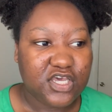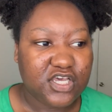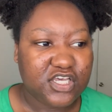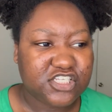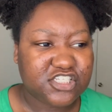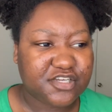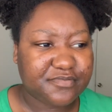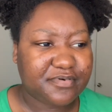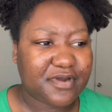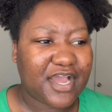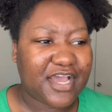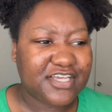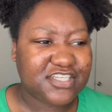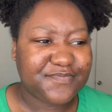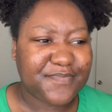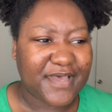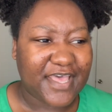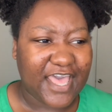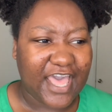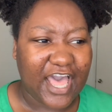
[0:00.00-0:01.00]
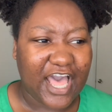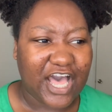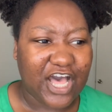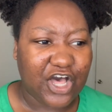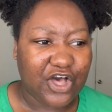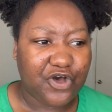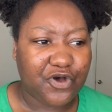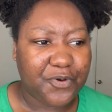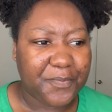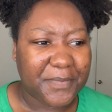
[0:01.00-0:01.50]
surprised by
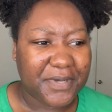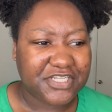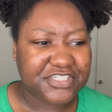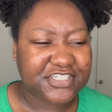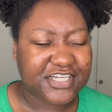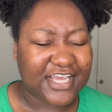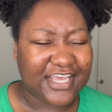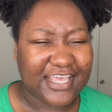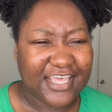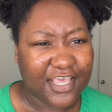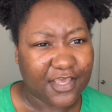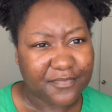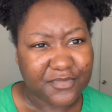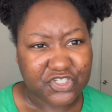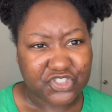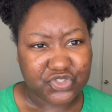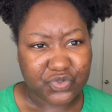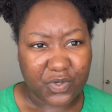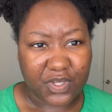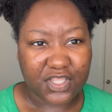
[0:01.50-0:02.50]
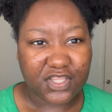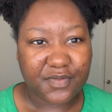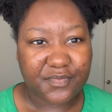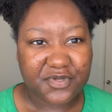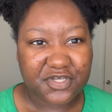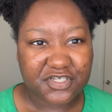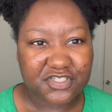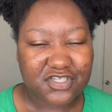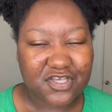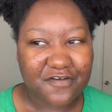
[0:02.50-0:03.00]
how much I am enjoying the
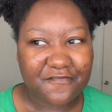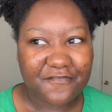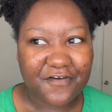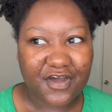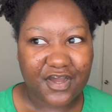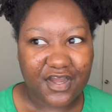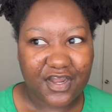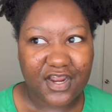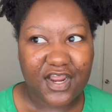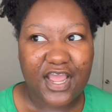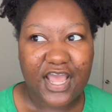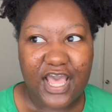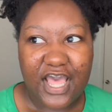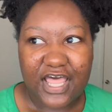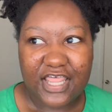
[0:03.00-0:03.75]
book so far.